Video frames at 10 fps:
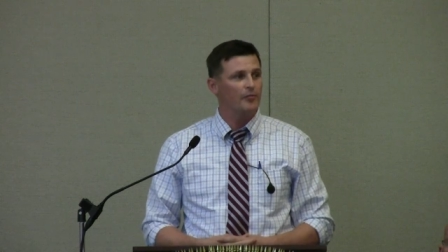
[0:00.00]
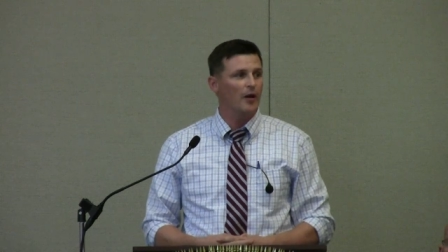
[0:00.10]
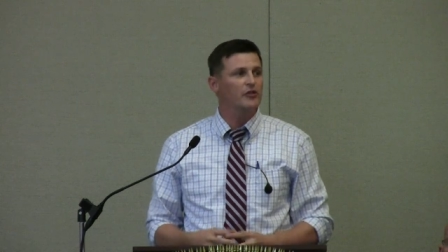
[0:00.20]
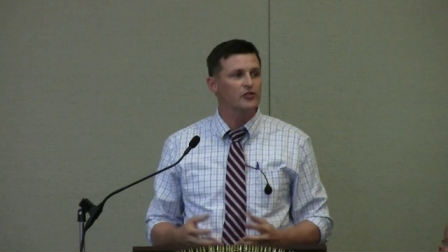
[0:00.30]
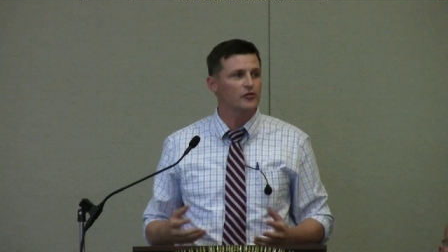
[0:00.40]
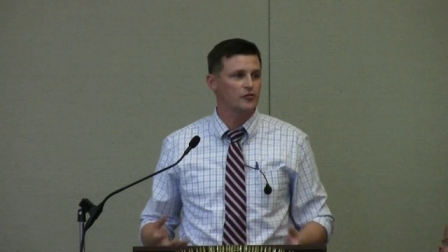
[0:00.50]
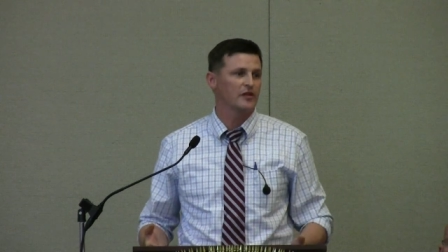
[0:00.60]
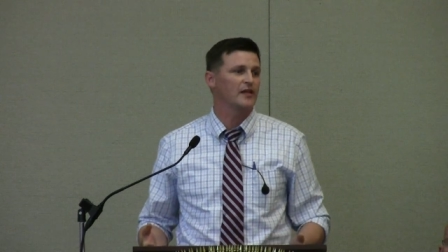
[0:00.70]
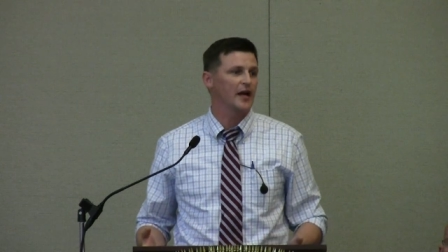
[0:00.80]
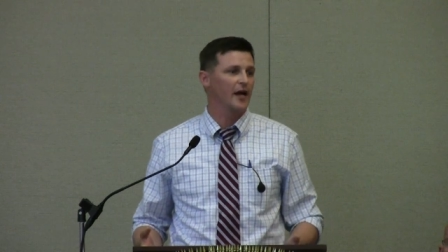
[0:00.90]
I probably shouldn't
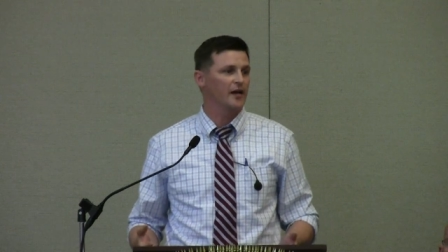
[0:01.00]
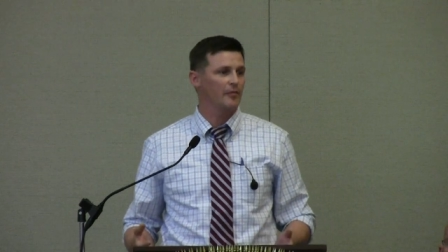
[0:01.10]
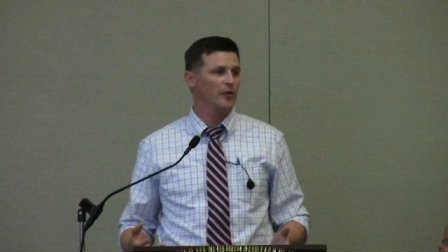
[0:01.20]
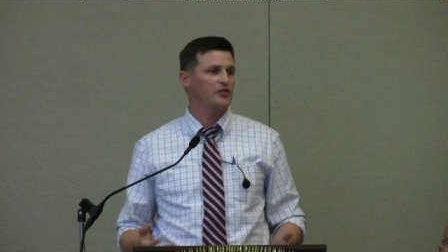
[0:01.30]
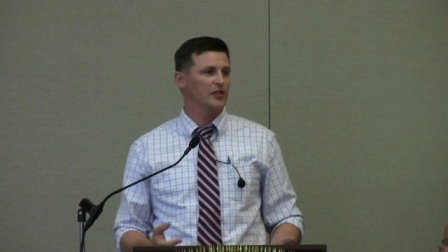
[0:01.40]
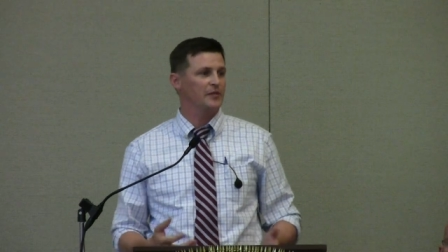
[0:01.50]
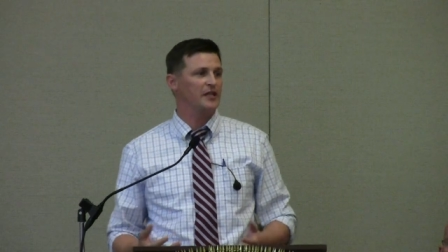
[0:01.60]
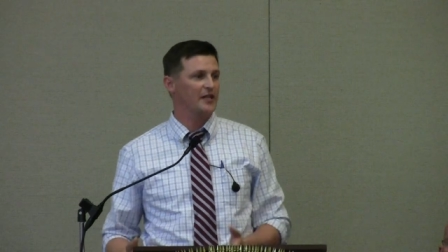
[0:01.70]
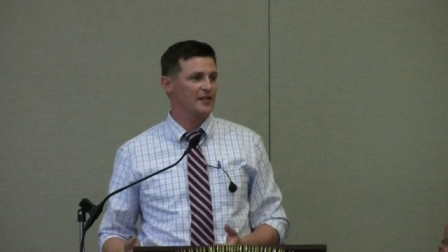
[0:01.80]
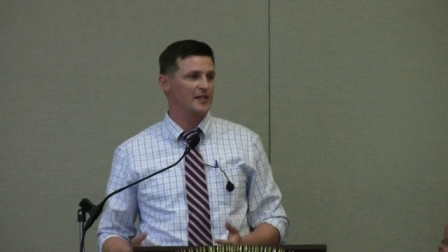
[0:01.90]
drink that. I probably should keep
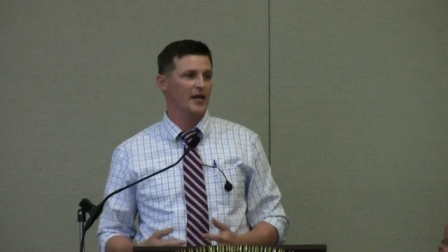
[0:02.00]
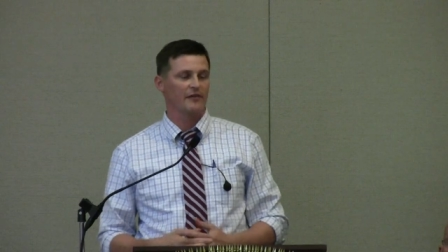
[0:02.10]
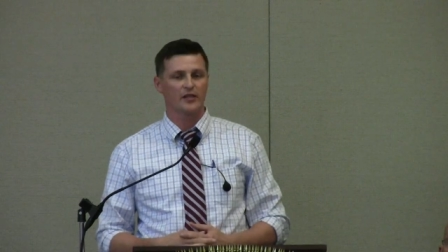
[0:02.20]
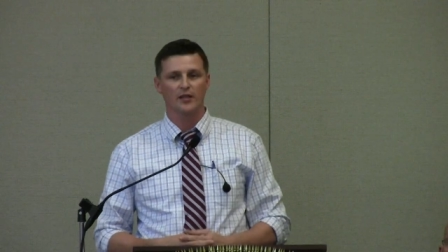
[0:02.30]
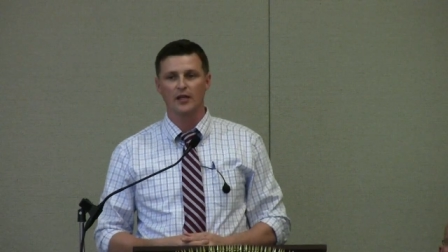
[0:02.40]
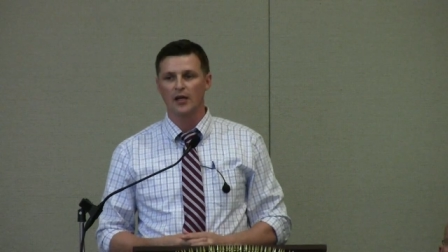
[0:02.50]
the kids out of it.